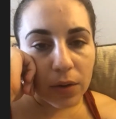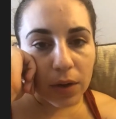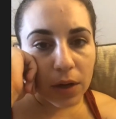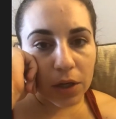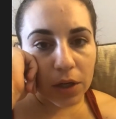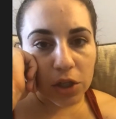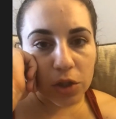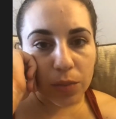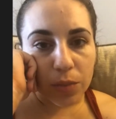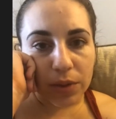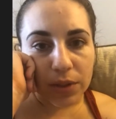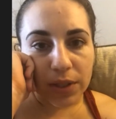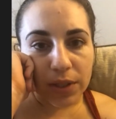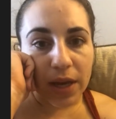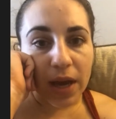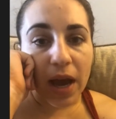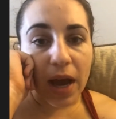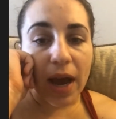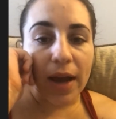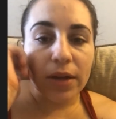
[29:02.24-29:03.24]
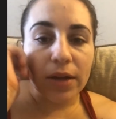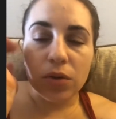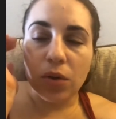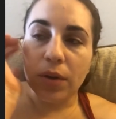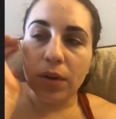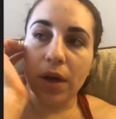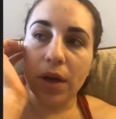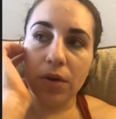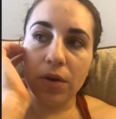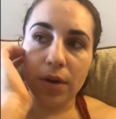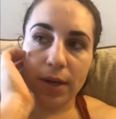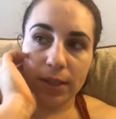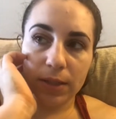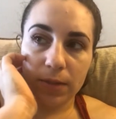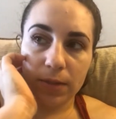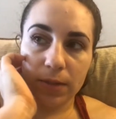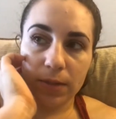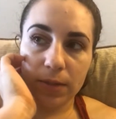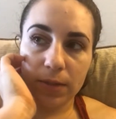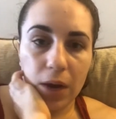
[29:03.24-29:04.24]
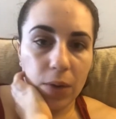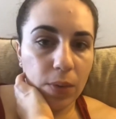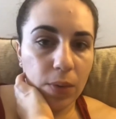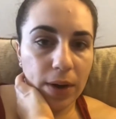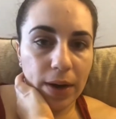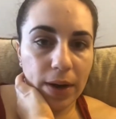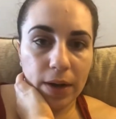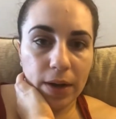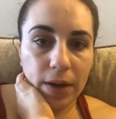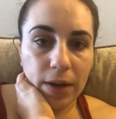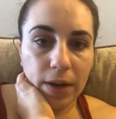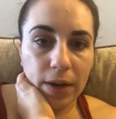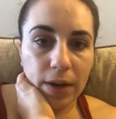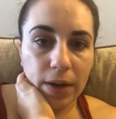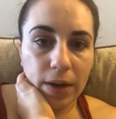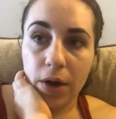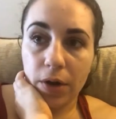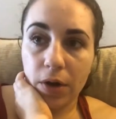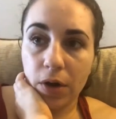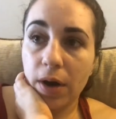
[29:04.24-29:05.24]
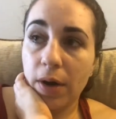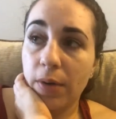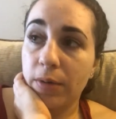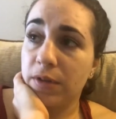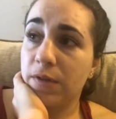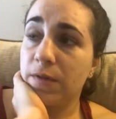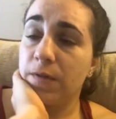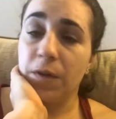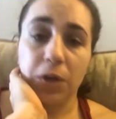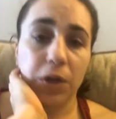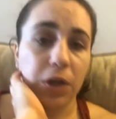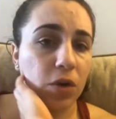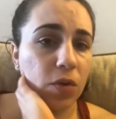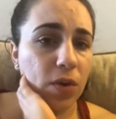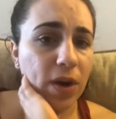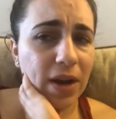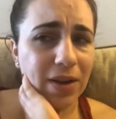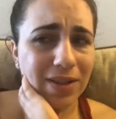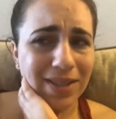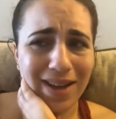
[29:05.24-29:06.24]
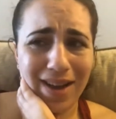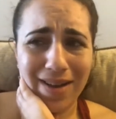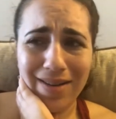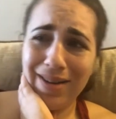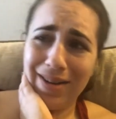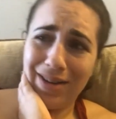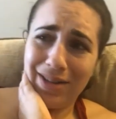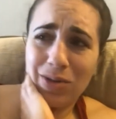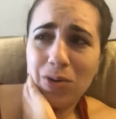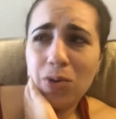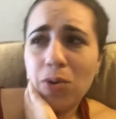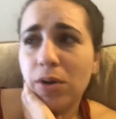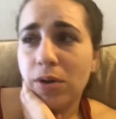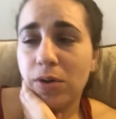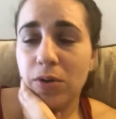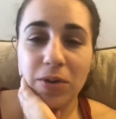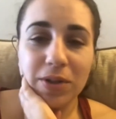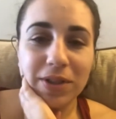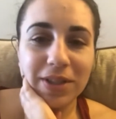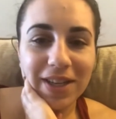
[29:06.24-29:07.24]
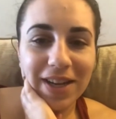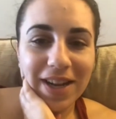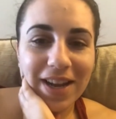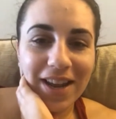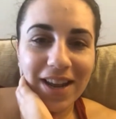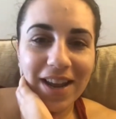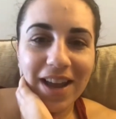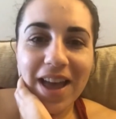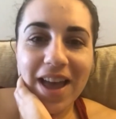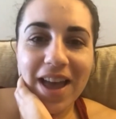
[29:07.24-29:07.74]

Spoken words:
100%. I totally underestimated it. I went out to play soccer. I was feeling great. I was like, I'm going to score a goal today.